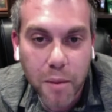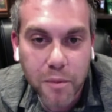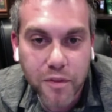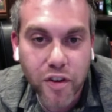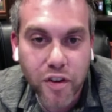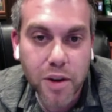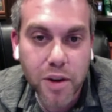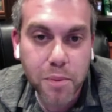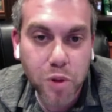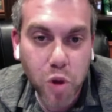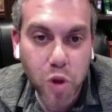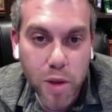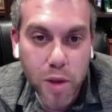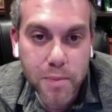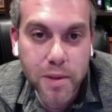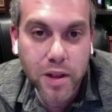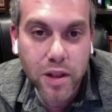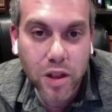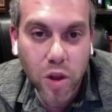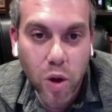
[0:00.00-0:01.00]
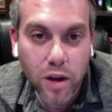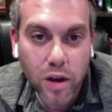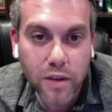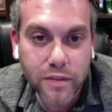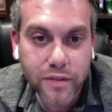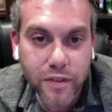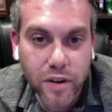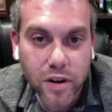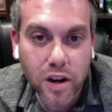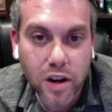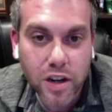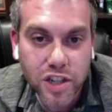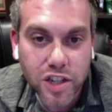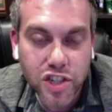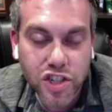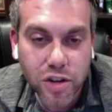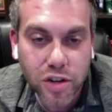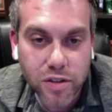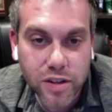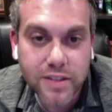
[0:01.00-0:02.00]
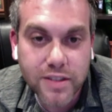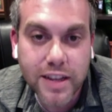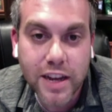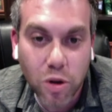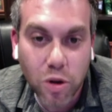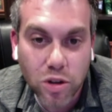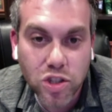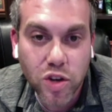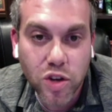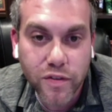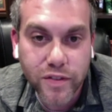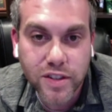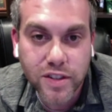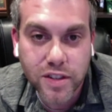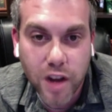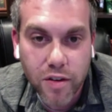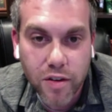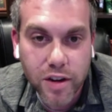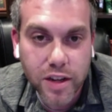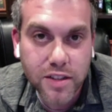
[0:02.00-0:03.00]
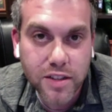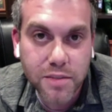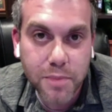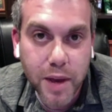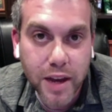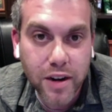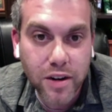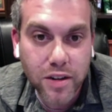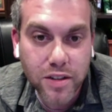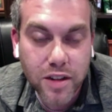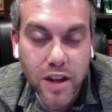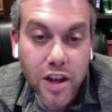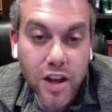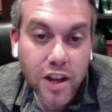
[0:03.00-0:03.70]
for employment law, for uninsurance, and also for surrogates matters.